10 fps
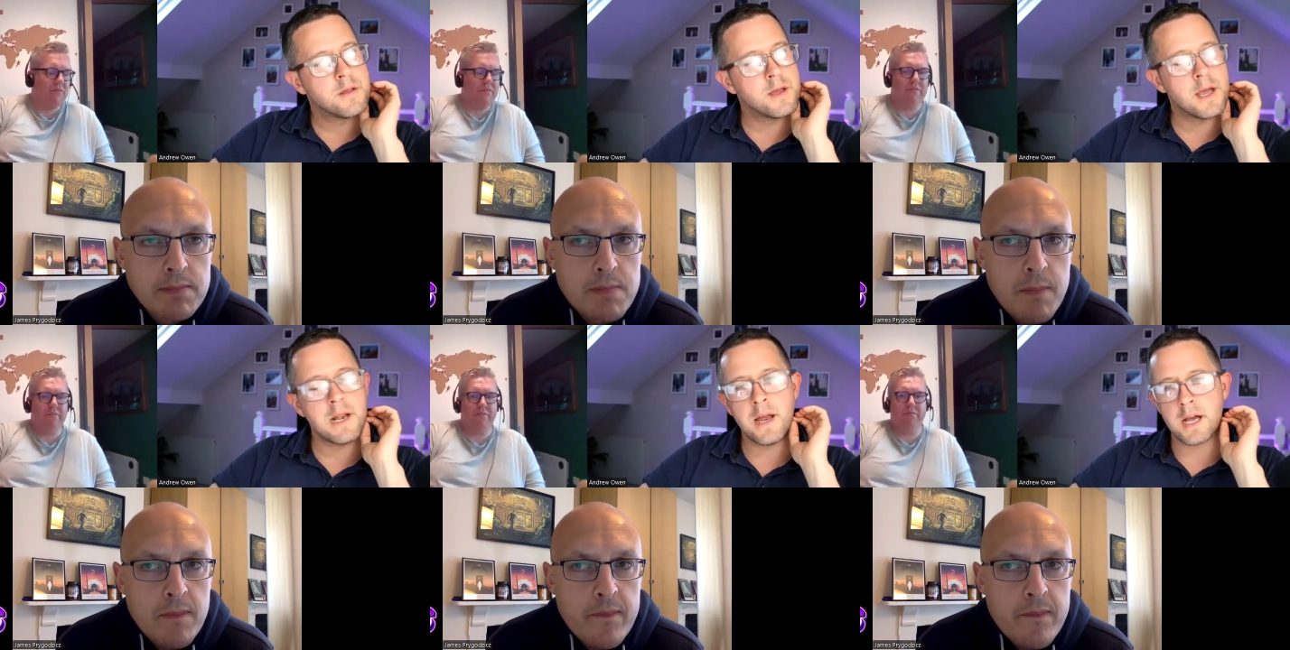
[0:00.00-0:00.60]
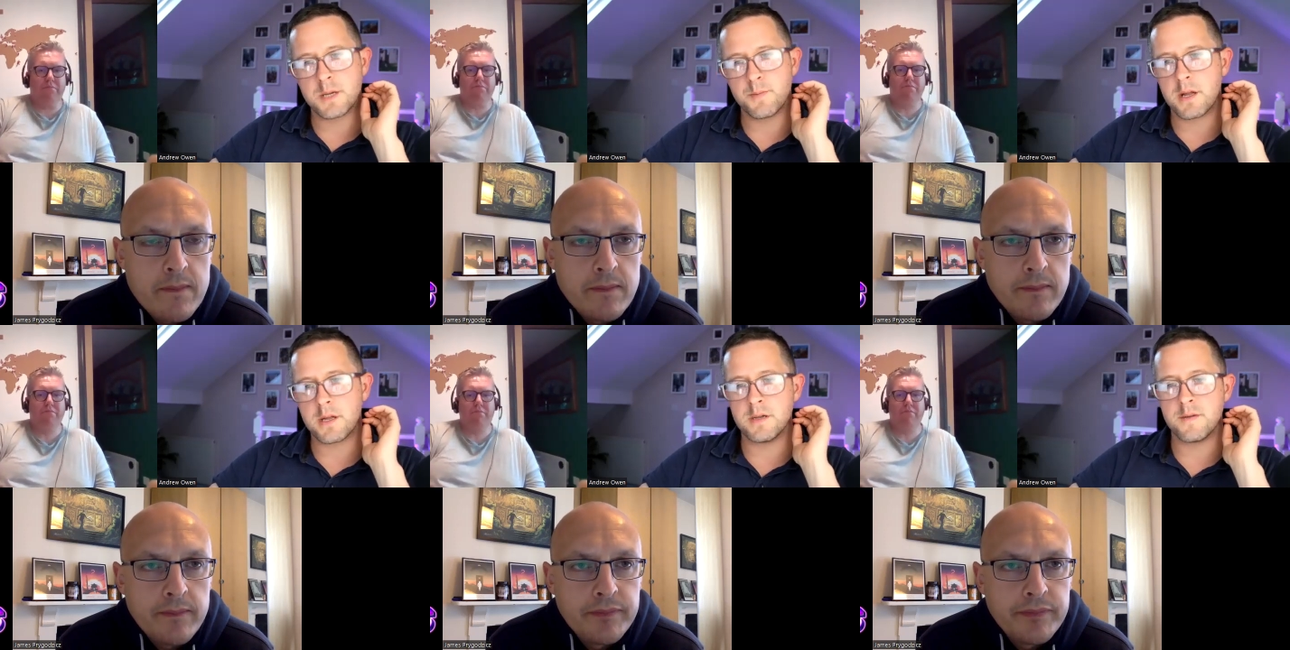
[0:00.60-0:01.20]
Speaker 1: The alien
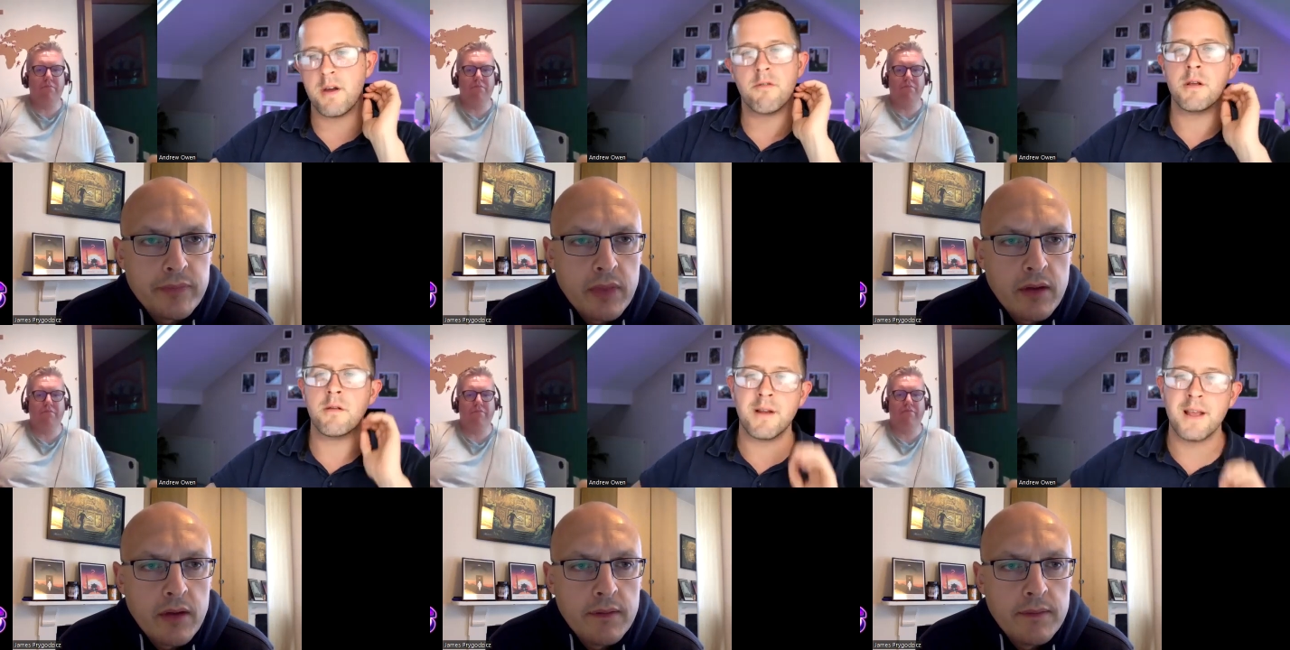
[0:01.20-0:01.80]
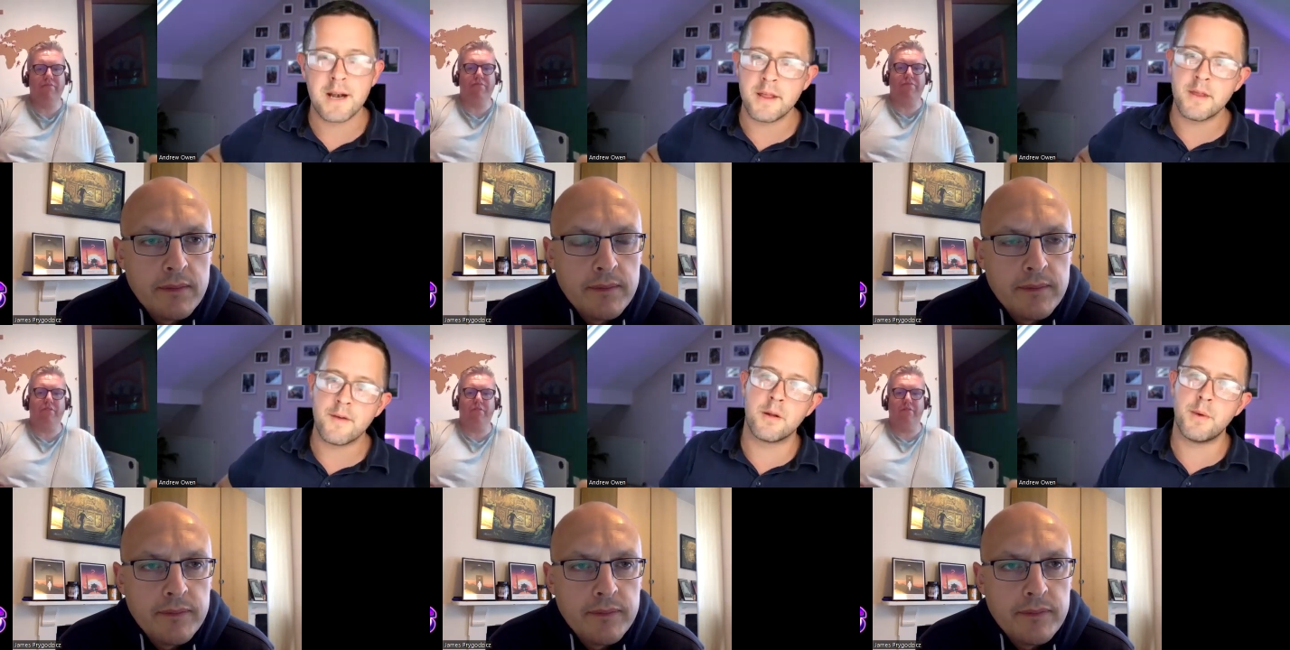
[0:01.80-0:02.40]
aspect is very little in
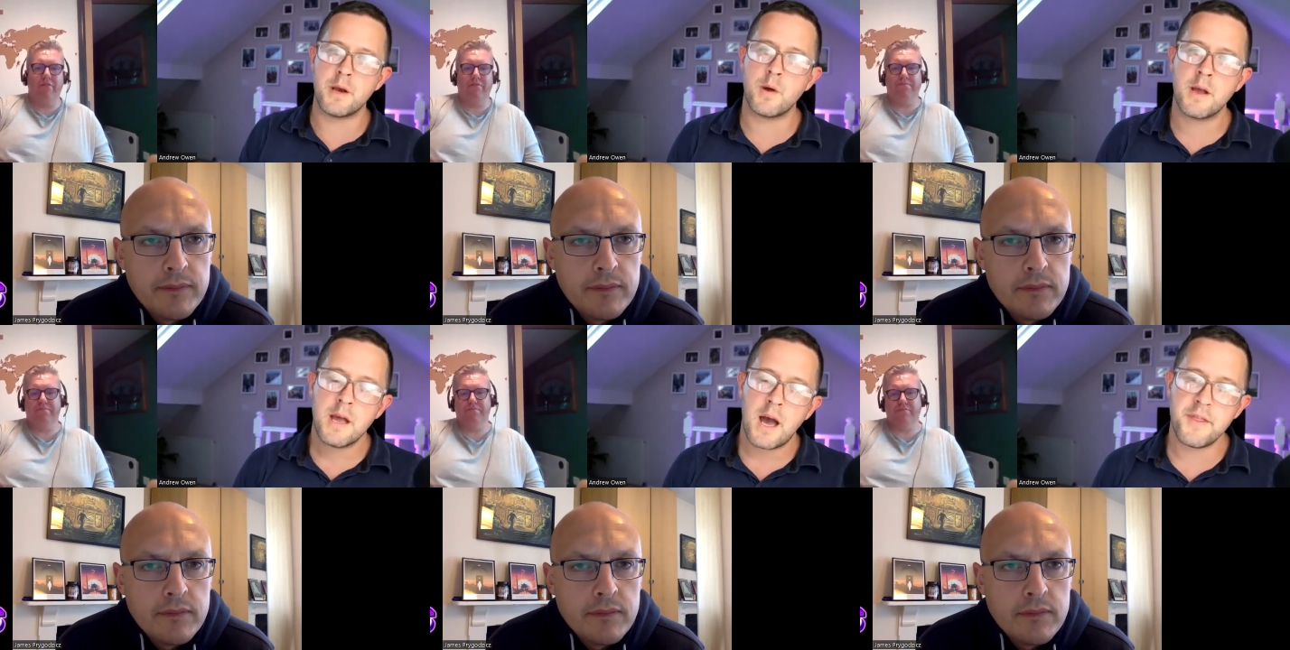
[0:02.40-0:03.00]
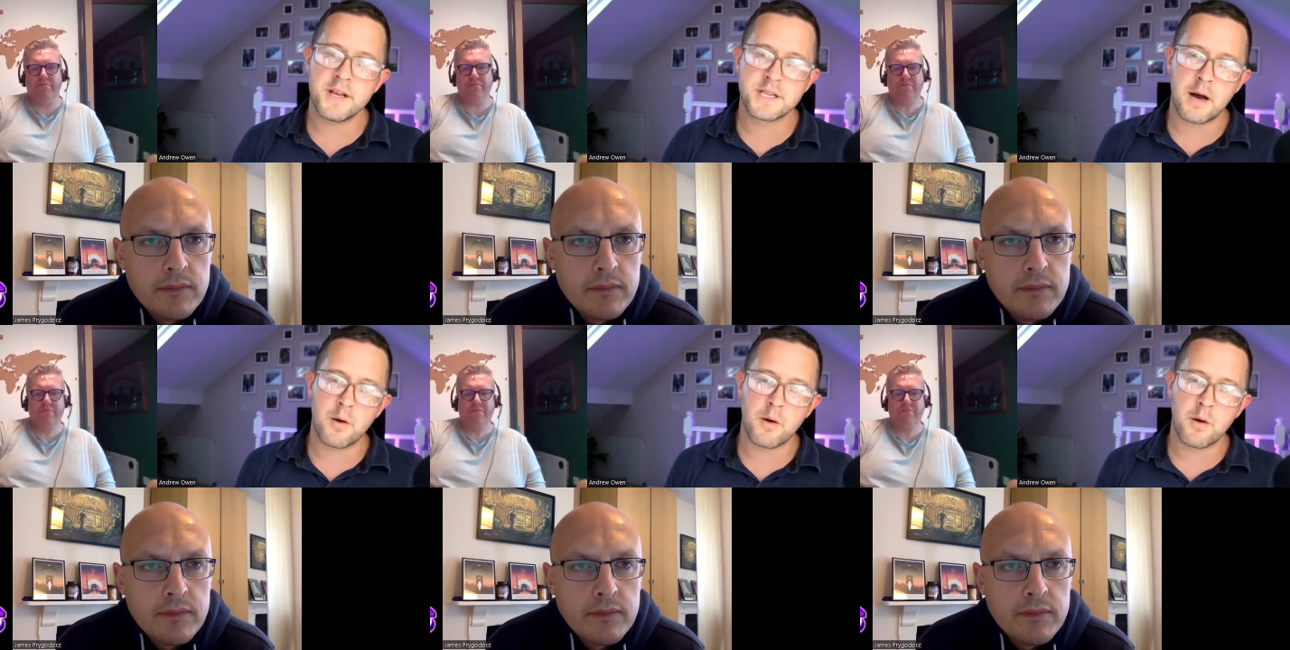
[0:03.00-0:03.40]
the film anyway, and there's that